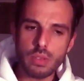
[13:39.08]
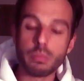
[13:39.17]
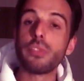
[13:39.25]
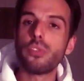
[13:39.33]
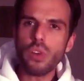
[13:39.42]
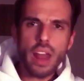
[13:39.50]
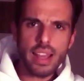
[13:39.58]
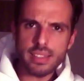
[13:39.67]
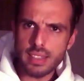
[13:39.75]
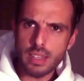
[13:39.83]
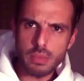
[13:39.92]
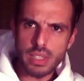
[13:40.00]
before
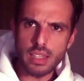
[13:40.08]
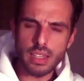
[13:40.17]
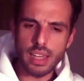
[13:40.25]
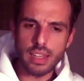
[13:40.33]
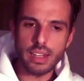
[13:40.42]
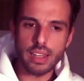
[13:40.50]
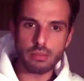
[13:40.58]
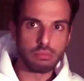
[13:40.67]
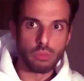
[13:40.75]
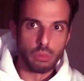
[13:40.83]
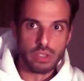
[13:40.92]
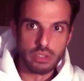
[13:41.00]
asking me again,
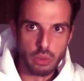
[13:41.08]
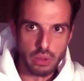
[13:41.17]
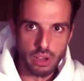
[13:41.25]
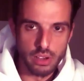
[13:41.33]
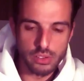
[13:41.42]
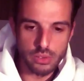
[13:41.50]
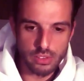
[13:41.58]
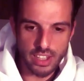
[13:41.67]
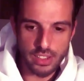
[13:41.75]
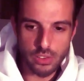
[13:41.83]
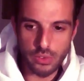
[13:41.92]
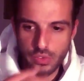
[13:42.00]
what is going on,
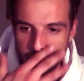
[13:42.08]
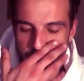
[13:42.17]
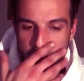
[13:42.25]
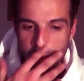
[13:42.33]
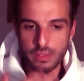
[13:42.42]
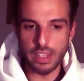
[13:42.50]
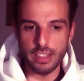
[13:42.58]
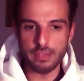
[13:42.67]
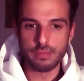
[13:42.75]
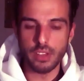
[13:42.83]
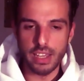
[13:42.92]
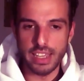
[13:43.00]
you failed,
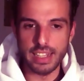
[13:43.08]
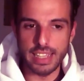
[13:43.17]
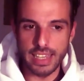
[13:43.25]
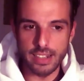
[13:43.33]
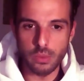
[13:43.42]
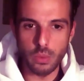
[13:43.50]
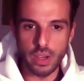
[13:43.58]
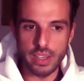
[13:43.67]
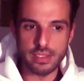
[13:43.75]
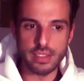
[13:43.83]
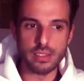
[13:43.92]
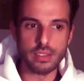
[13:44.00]
it again, why
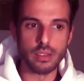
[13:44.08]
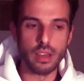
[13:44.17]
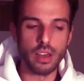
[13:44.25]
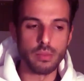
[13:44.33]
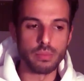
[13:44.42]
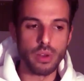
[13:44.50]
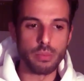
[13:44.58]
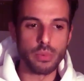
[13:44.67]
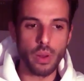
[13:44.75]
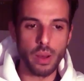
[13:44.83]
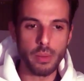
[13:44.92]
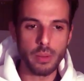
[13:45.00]
is this a
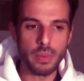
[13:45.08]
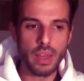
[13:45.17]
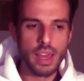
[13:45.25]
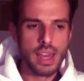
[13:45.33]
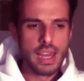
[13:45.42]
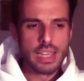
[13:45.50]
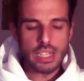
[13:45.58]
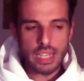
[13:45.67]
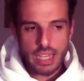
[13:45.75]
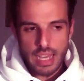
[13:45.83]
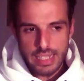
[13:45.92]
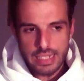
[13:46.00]
problem? She
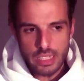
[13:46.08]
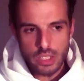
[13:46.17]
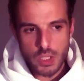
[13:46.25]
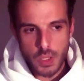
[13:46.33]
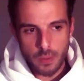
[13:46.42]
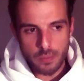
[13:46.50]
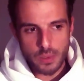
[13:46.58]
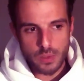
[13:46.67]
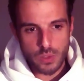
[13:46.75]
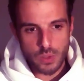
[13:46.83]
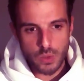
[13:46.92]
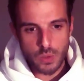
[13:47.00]
kind of jumped
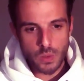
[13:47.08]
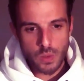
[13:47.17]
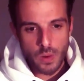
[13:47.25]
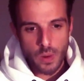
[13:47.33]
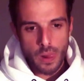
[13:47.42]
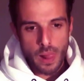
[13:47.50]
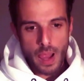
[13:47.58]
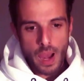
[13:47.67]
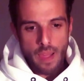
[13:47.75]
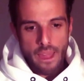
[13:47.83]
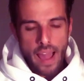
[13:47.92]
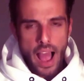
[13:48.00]
to,
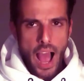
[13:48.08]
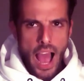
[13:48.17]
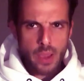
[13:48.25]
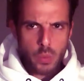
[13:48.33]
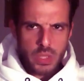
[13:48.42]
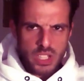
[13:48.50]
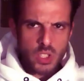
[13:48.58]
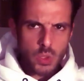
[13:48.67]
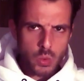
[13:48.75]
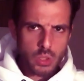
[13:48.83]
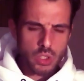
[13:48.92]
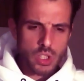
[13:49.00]
I wish
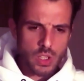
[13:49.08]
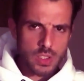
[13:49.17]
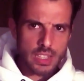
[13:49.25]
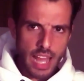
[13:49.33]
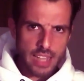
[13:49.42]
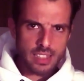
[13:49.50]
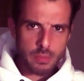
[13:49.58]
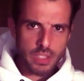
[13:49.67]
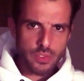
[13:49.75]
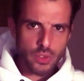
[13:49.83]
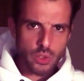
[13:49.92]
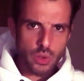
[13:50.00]
you would just ask me
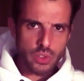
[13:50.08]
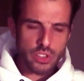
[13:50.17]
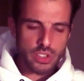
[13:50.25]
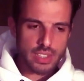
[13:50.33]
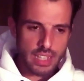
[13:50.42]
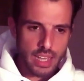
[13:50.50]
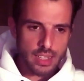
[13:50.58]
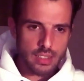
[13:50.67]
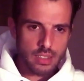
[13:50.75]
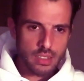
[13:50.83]
if you don't understand.